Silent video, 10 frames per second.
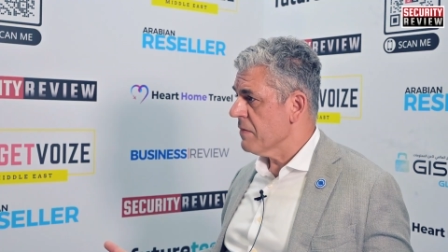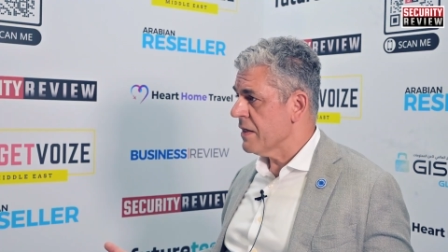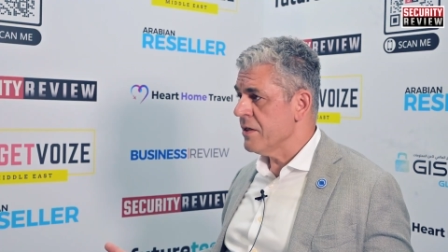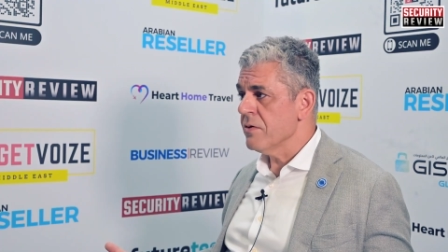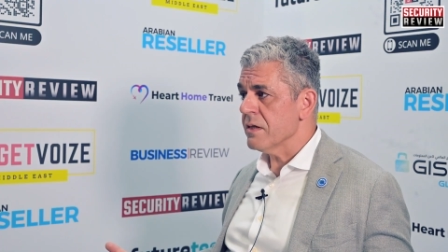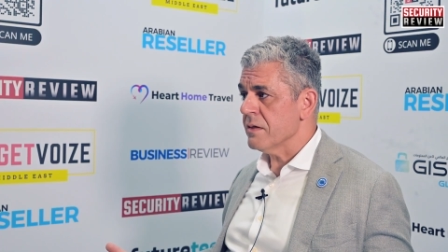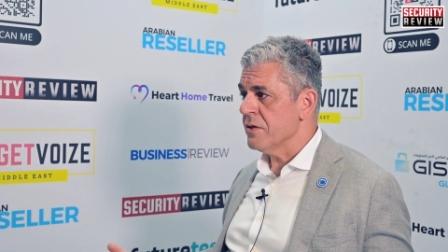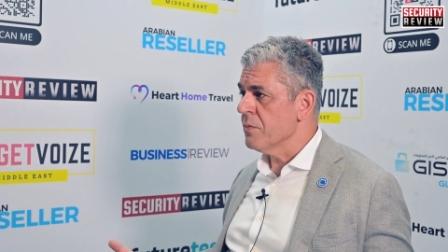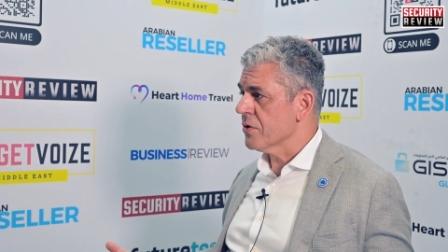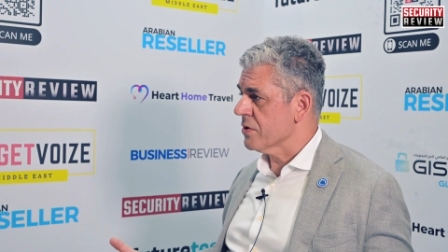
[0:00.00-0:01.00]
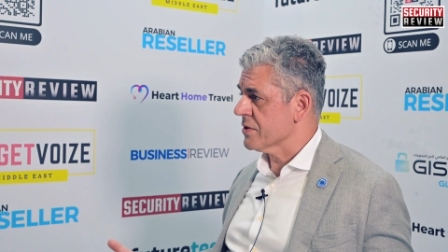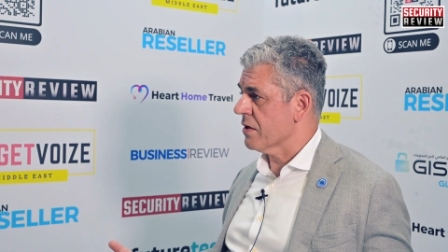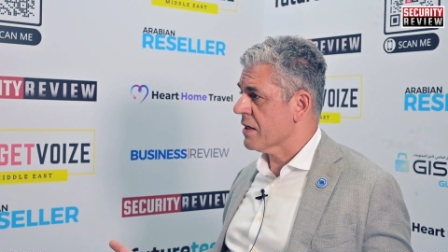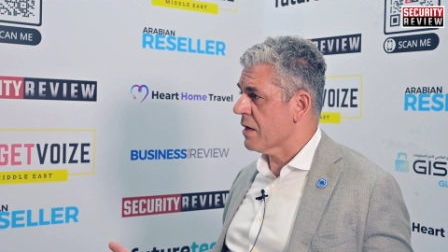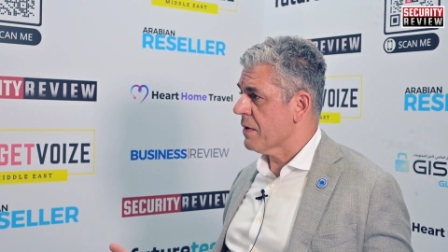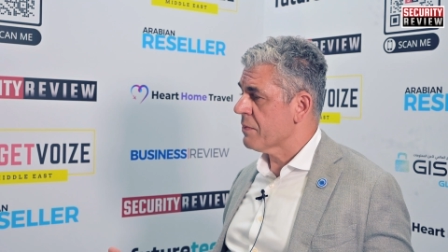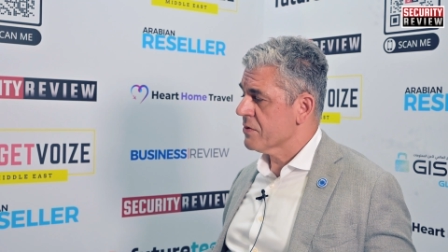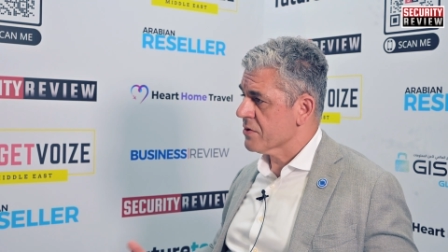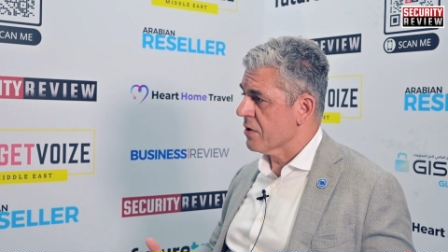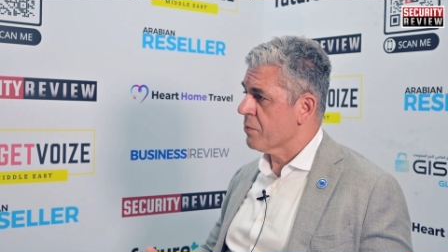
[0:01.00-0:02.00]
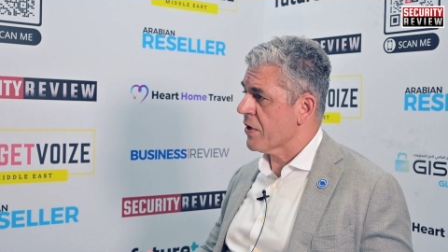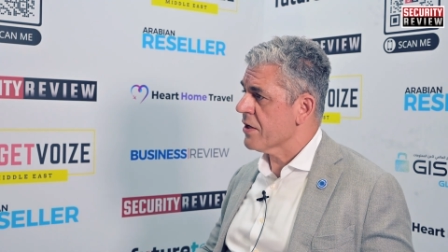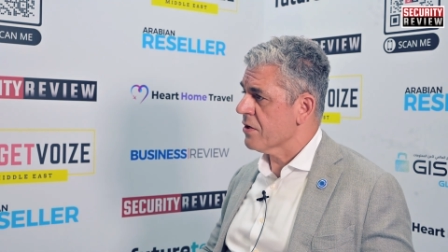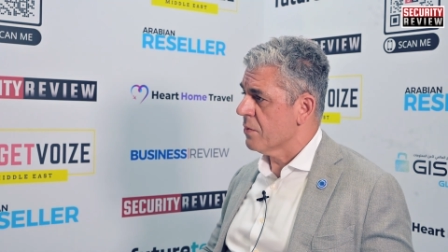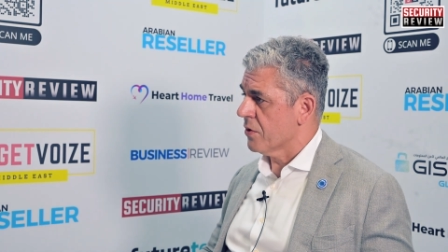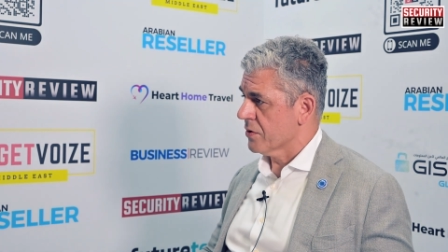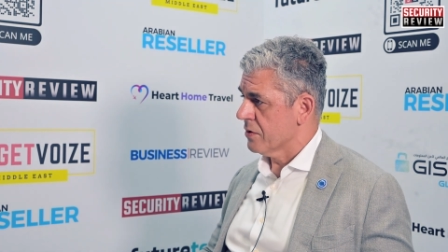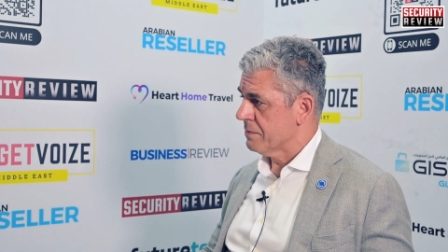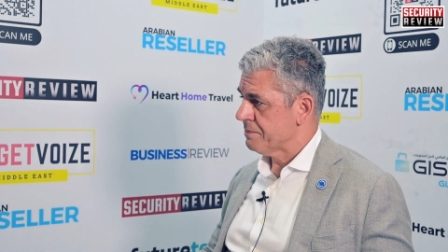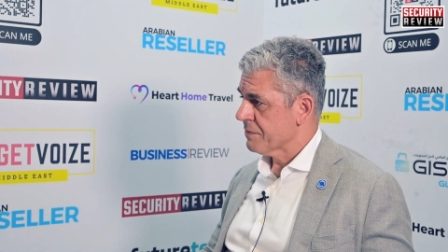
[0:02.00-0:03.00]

a new a new model is going to come up. It's going to break your model.